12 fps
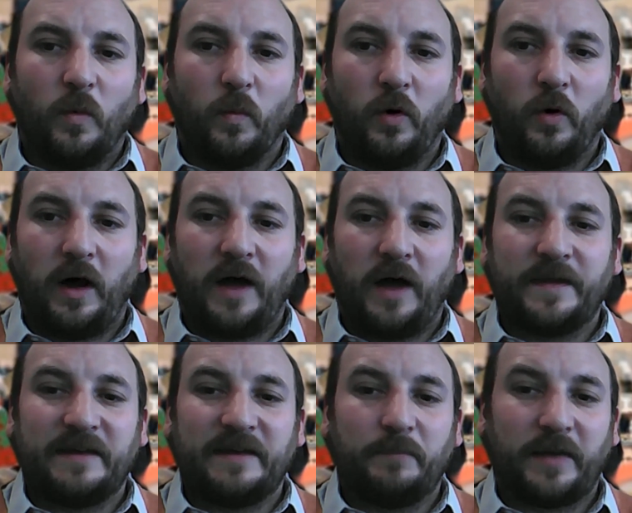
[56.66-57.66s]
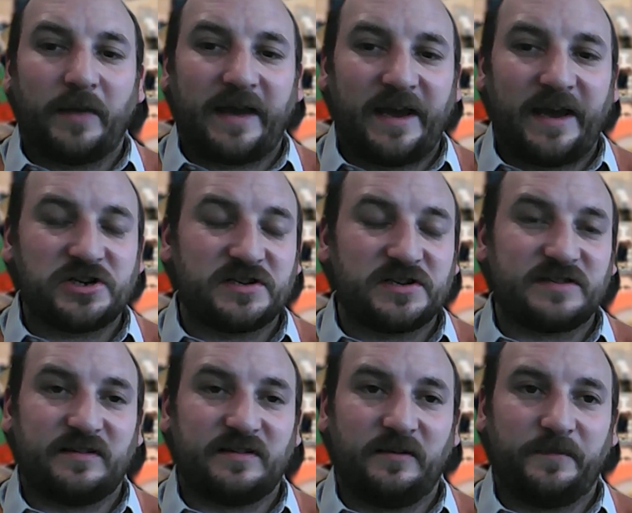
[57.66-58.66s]
What are the
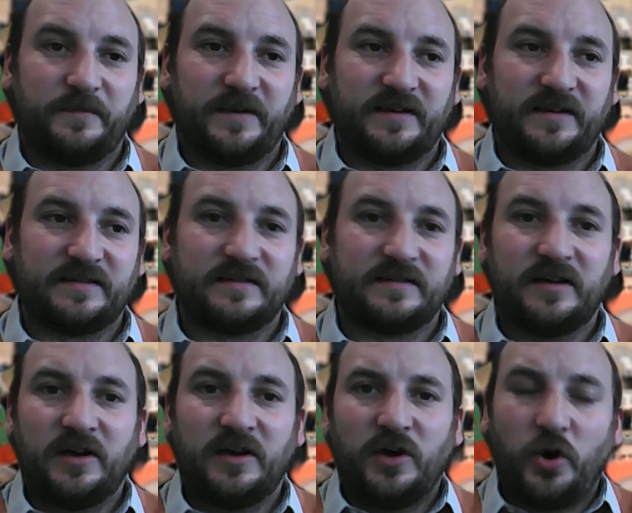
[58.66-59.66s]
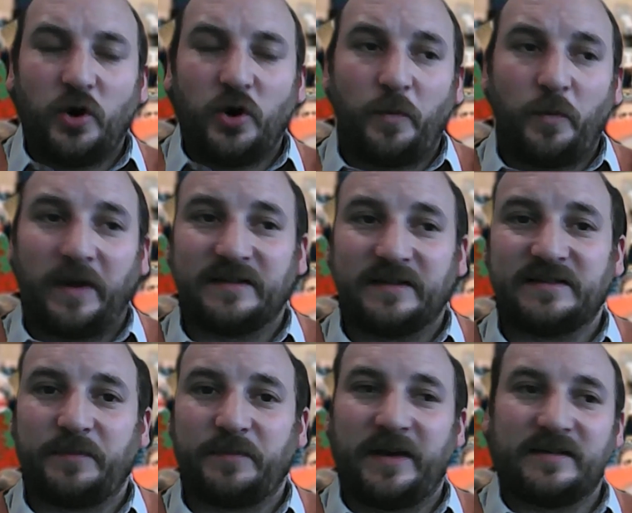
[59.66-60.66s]
implications of this? Who
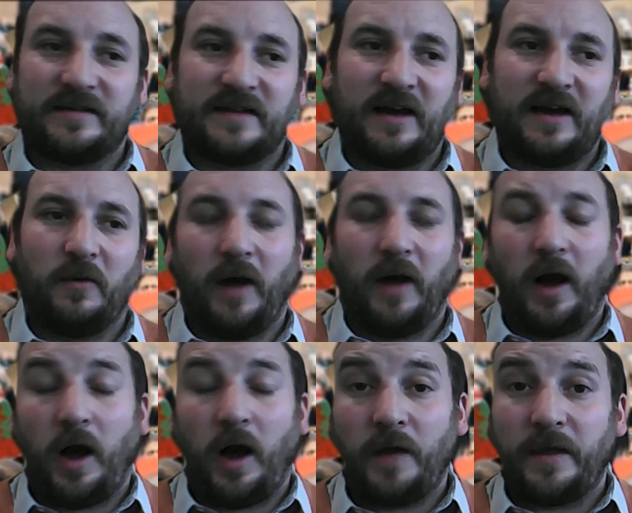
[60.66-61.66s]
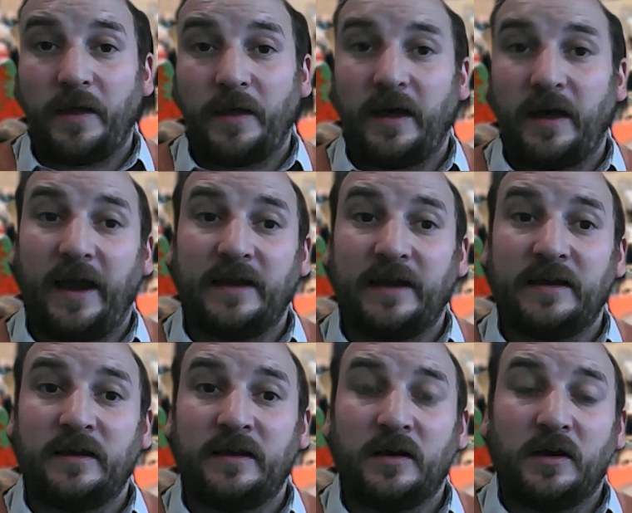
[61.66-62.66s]
participates and how? Are there
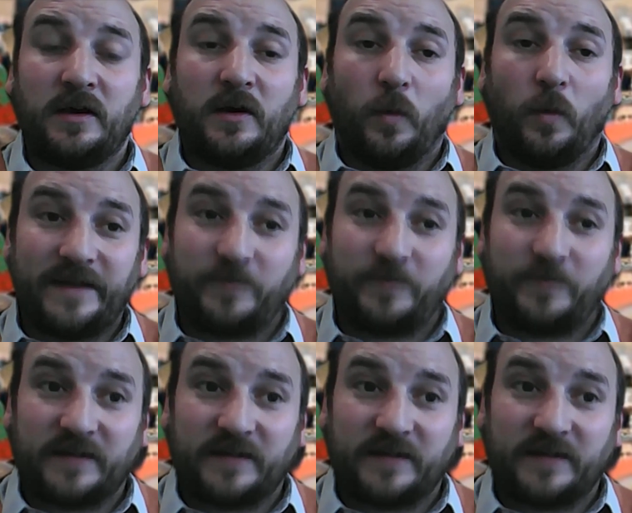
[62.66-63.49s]
any ways of